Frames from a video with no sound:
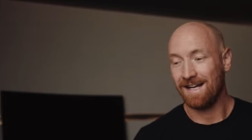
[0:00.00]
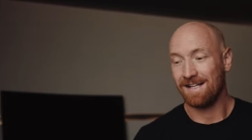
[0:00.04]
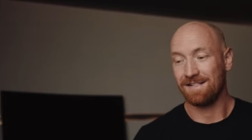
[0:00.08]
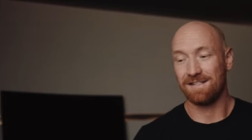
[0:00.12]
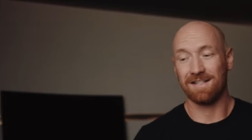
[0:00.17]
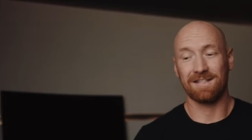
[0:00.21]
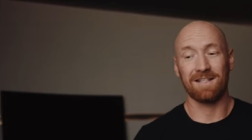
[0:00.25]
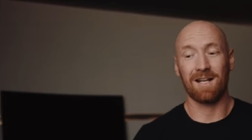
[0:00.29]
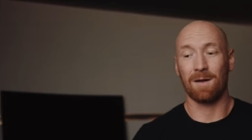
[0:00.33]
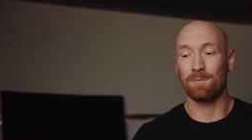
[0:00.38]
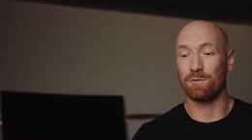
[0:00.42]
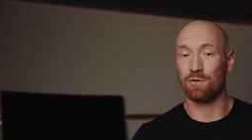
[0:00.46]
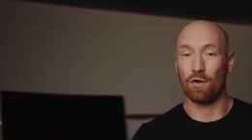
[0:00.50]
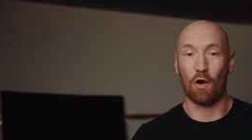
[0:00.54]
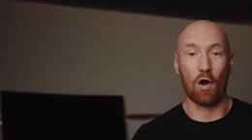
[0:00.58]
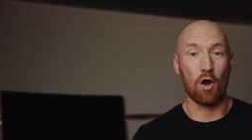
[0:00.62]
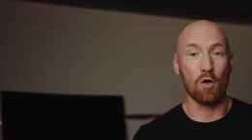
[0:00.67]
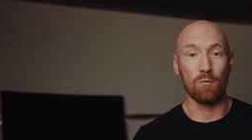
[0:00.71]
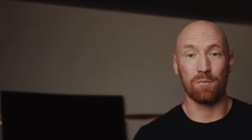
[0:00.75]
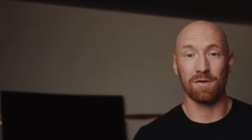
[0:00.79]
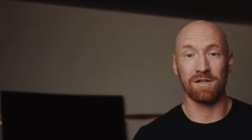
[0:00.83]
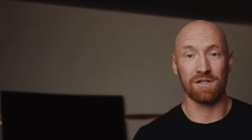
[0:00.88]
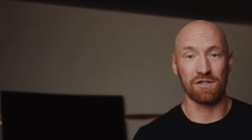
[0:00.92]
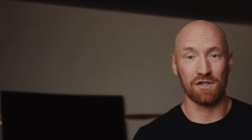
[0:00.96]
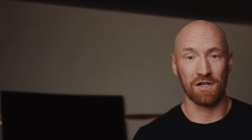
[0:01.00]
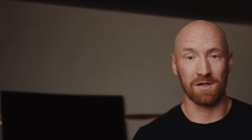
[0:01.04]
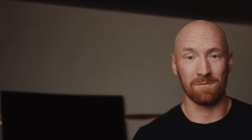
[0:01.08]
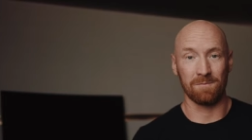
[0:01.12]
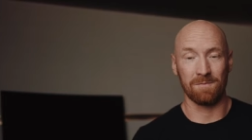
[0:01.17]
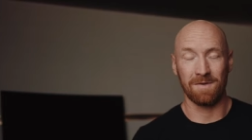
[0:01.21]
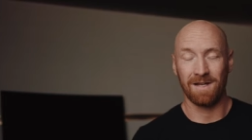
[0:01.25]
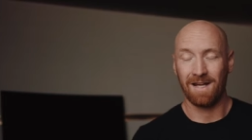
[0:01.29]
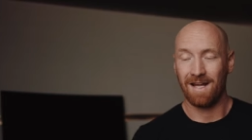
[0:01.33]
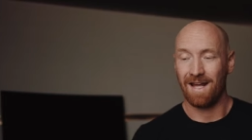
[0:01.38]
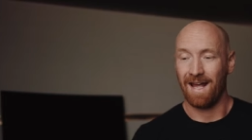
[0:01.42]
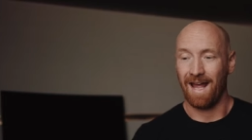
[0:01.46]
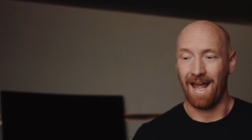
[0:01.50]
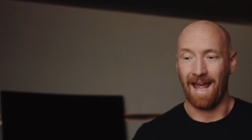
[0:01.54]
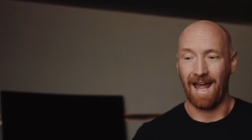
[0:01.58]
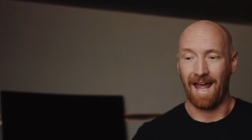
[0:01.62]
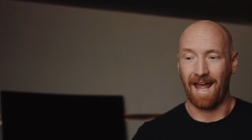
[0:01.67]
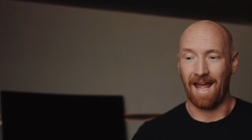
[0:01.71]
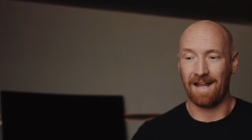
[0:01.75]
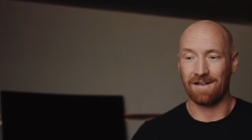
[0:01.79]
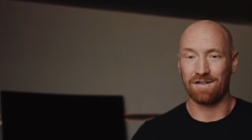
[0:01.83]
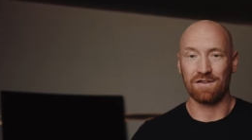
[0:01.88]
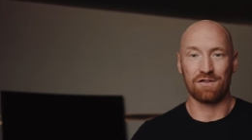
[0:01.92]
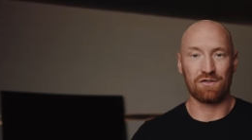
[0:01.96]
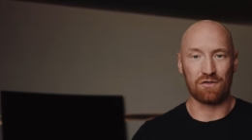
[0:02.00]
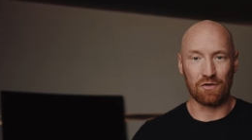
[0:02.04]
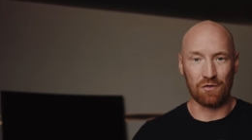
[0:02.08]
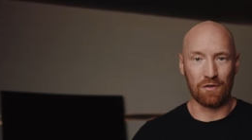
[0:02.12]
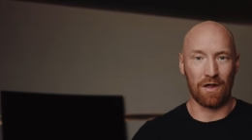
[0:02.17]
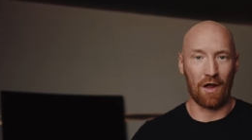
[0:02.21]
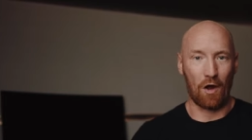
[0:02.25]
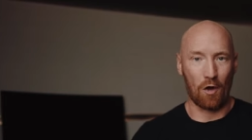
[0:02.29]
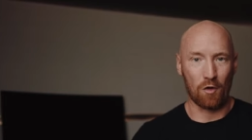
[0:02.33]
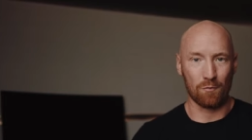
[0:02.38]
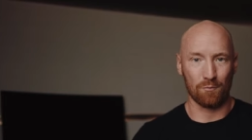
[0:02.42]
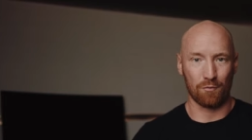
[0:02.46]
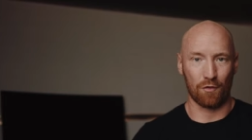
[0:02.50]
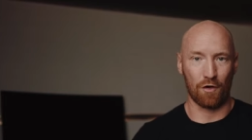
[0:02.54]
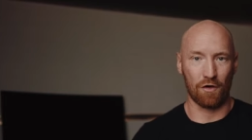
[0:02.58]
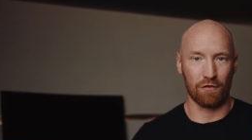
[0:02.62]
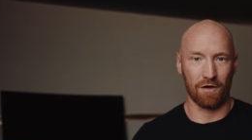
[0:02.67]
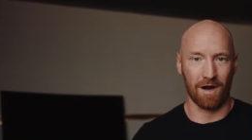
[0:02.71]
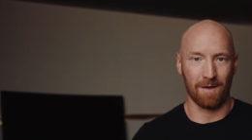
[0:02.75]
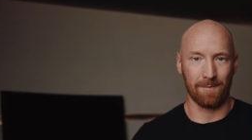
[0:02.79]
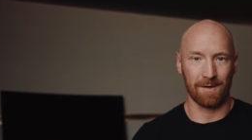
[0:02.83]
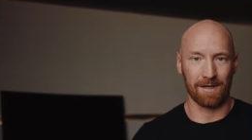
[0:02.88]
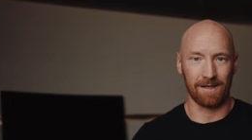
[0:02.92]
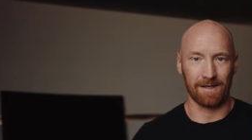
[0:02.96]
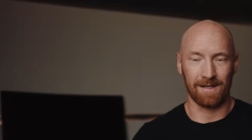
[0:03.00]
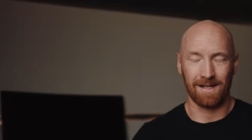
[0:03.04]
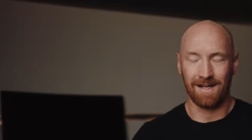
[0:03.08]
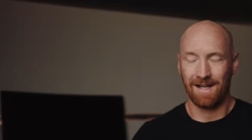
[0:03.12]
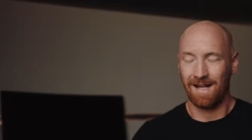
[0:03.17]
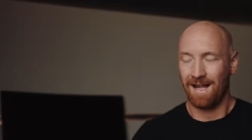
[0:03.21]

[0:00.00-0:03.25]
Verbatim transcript: just come to open gym and do their own programming.